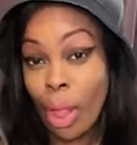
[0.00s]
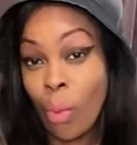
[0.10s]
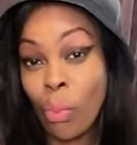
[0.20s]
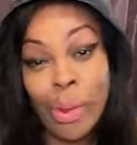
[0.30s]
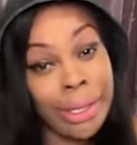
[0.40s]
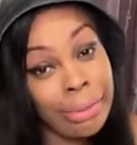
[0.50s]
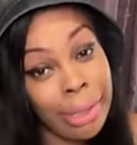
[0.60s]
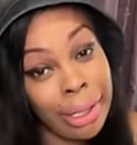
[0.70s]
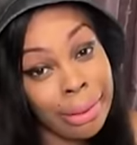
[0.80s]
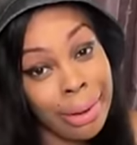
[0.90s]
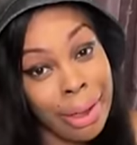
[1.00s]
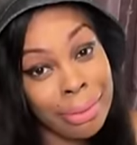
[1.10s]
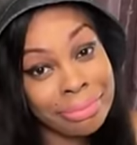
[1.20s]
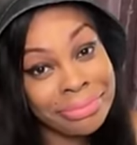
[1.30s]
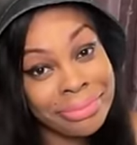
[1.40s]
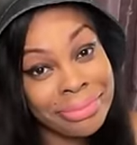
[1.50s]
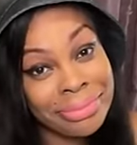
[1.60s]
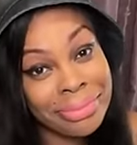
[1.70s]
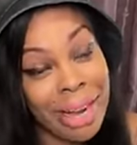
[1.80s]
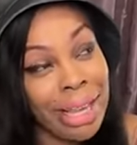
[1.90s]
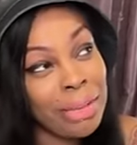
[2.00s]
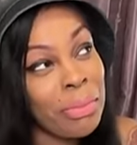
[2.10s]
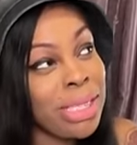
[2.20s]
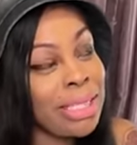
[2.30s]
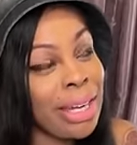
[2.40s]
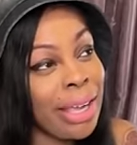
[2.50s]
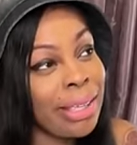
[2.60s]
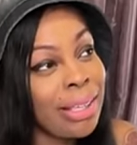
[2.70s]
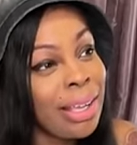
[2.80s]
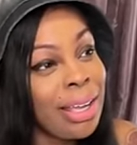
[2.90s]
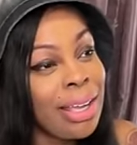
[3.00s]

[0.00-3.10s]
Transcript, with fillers: what you need to know, right? What's today?